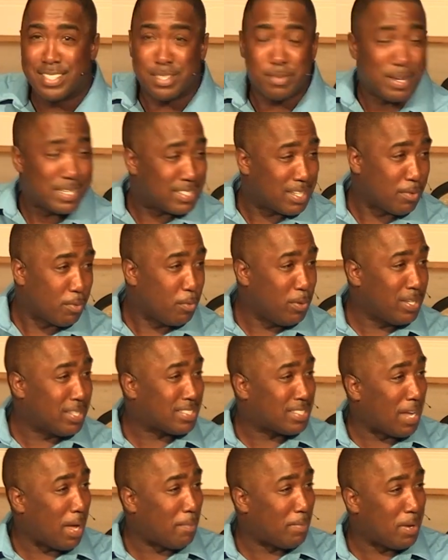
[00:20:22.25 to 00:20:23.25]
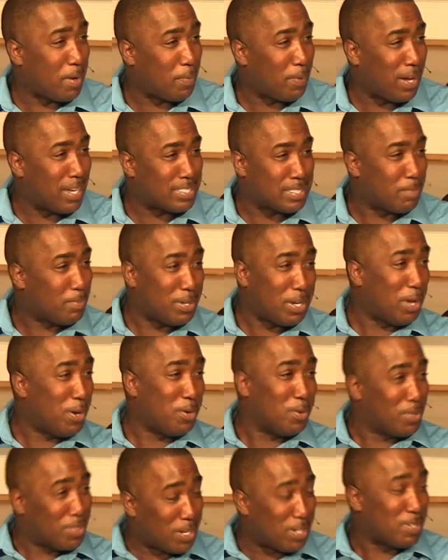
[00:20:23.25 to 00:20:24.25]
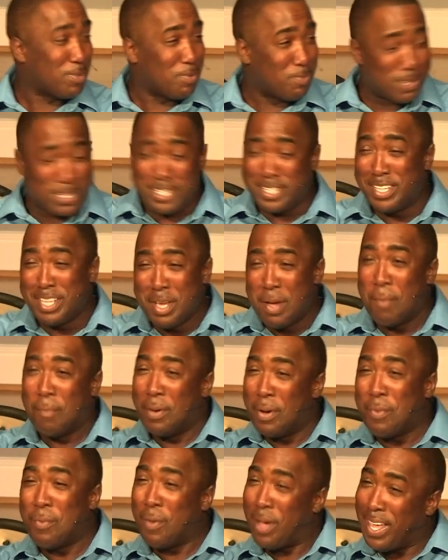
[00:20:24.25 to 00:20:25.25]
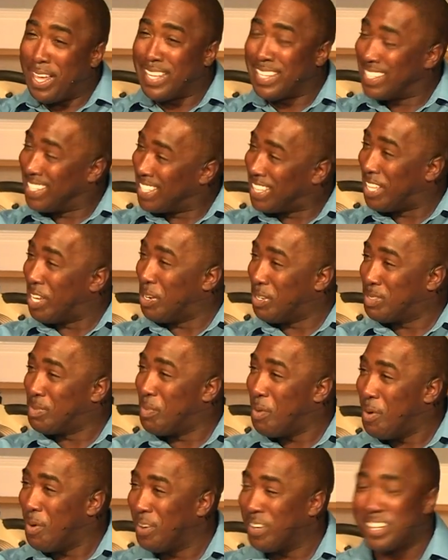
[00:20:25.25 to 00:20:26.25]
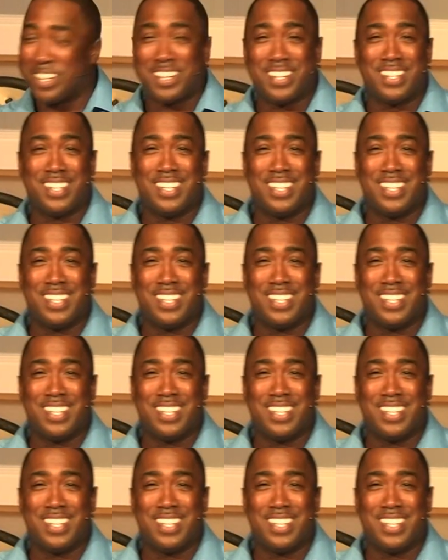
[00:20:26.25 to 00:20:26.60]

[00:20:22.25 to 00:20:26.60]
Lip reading: Somebody said, well, we can stop there, Pastor. But no, wait, there's more.